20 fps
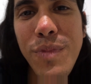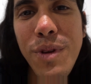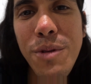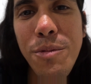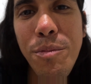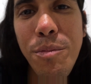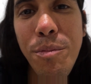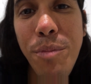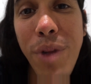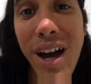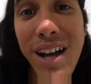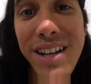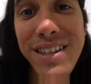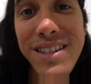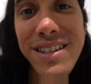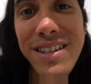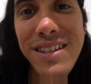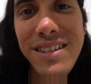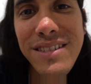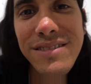
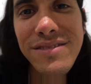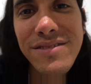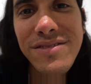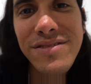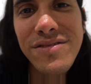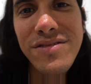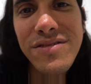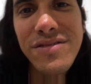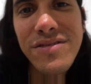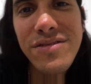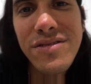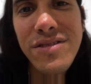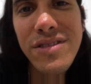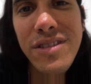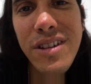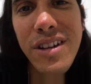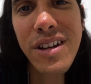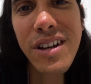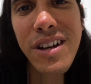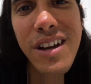But
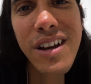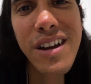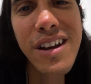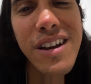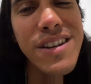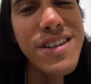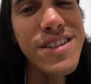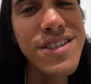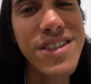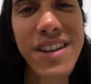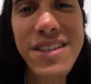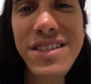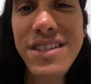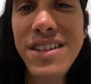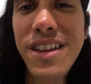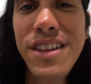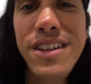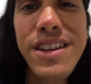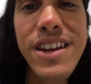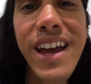just
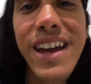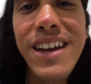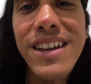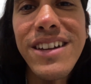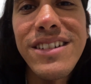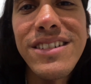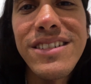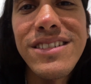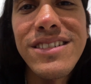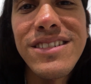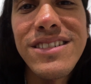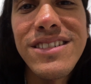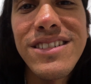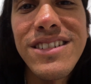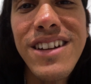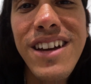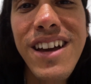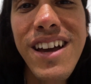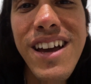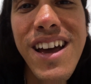another day.
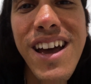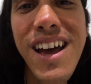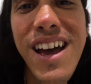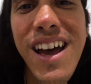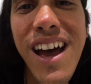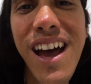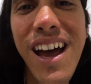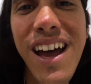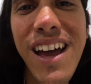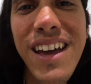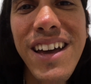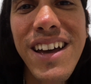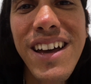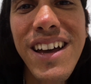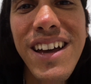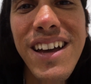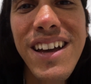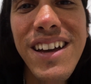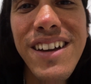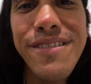
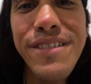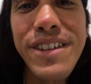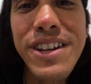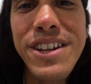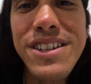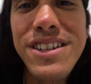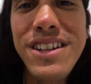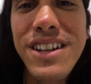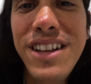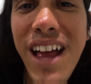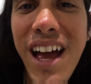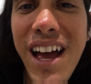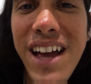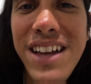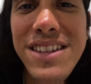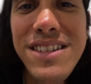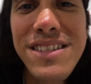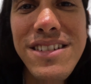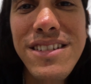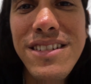I finished
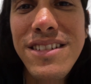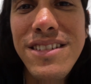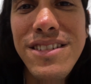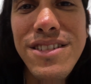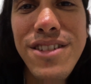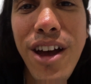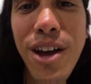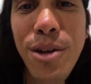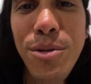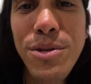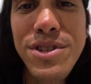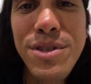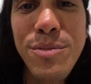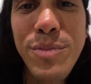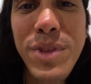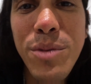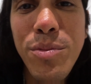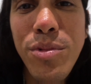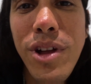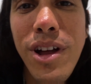class, talked with some
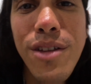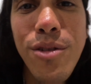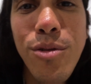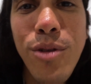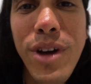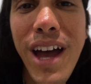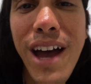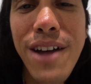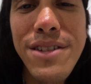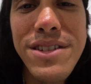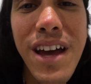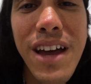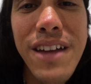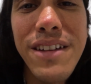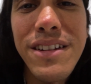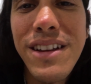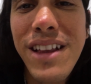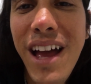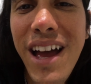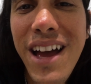people on the way outside
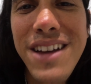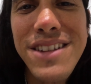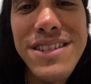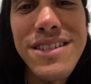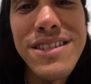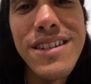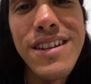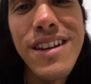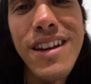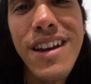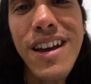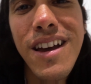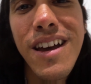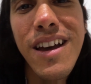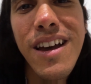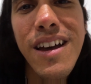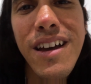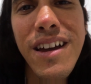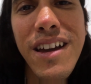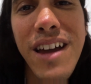of the class,
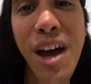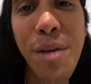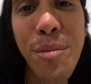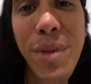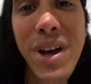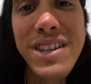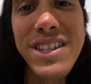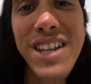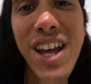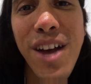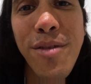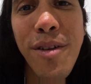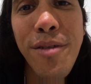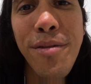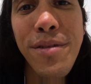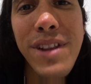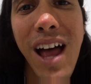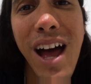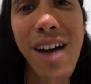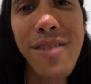got myself a
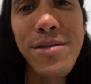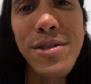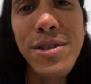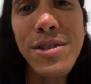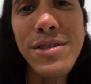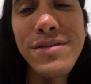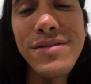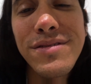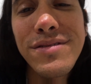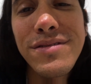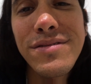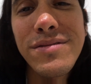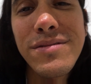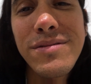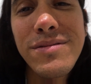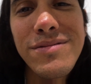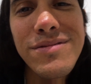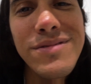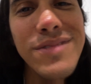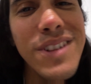falafel,
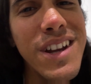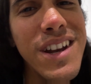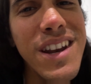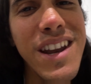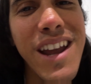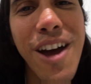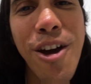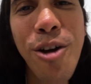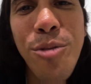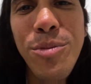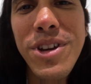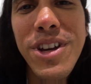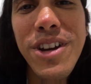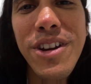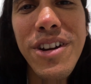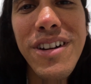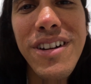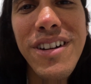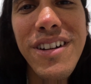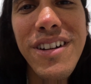and now I'm here.